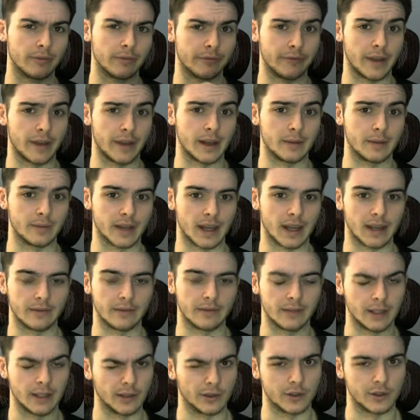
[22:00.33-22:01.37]
Phantom Dive,
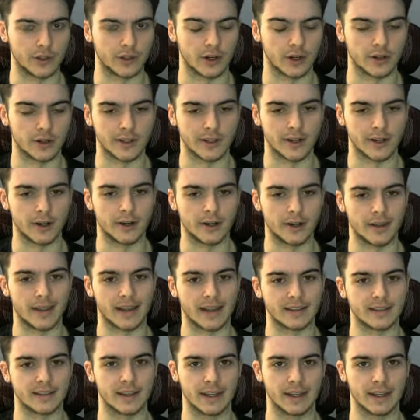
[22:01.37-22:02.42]
kill the Charizard, and
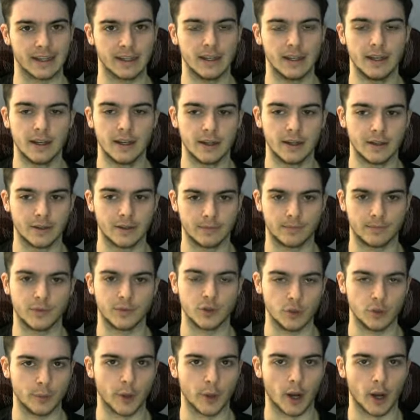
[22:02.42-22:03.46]
that's, like,
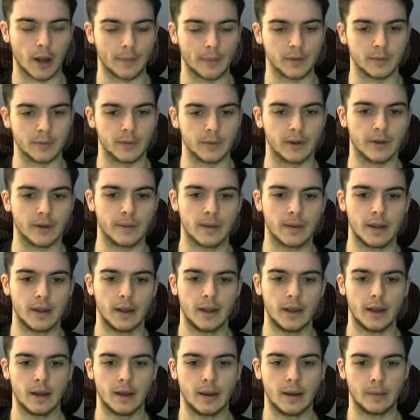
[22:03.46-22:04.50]
super optimal.
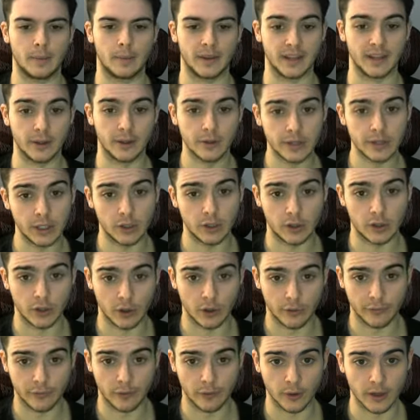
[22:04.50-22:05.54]
But the other thing you can go
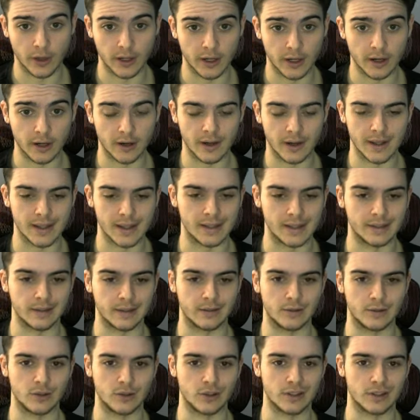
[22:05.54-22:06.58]
for here is
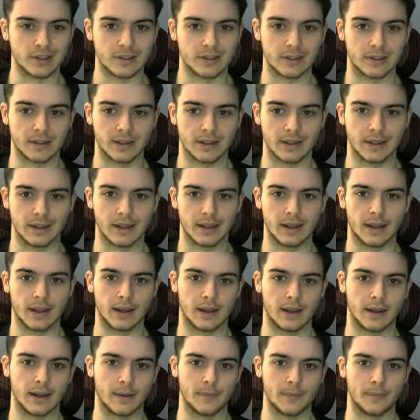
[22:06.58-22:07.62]
just,
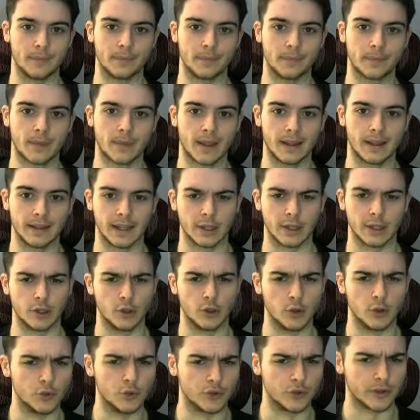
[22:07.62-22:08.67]
like,
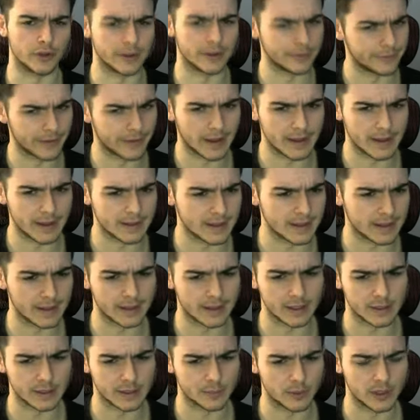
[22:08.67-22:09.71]
Goodra the Fez, I think,
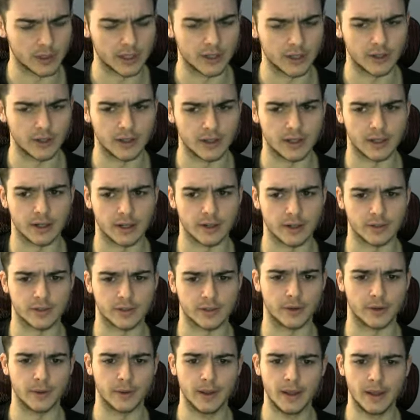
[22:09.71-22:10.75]
is pretty good here.
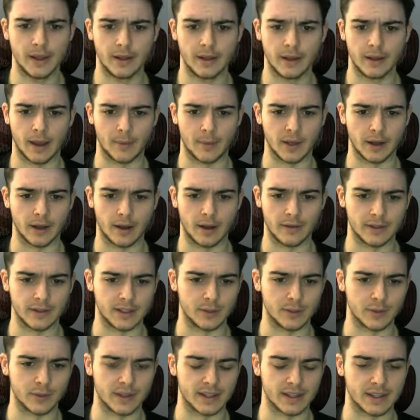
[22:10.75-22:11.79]
So, I mean, obviously
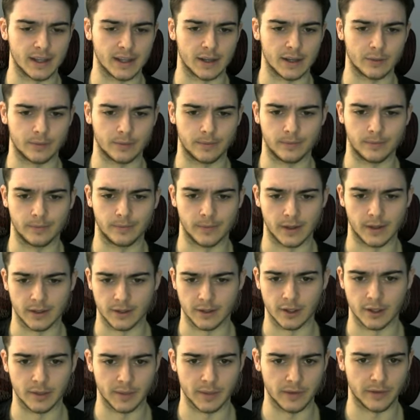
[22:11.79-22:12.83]
with this hand, it's going
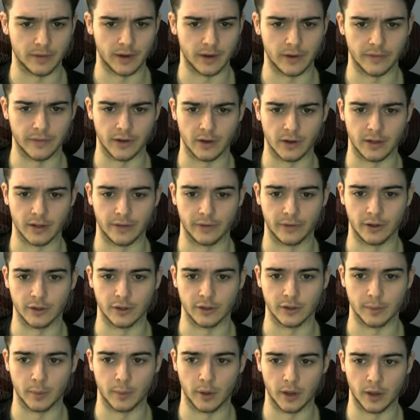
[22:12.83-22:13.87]
to be very, very difficult to
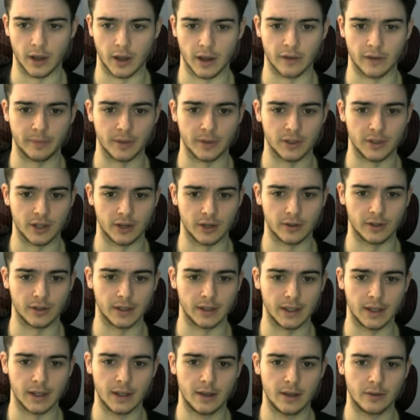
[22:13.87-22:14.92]
pull off. But
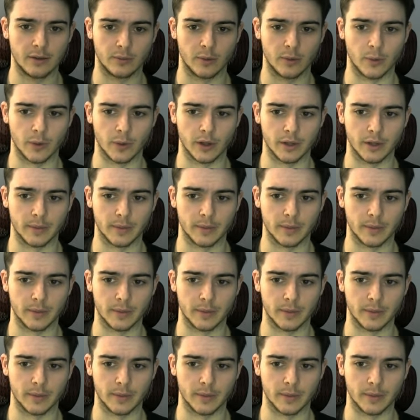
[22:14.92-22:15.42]
generally, what we're going to be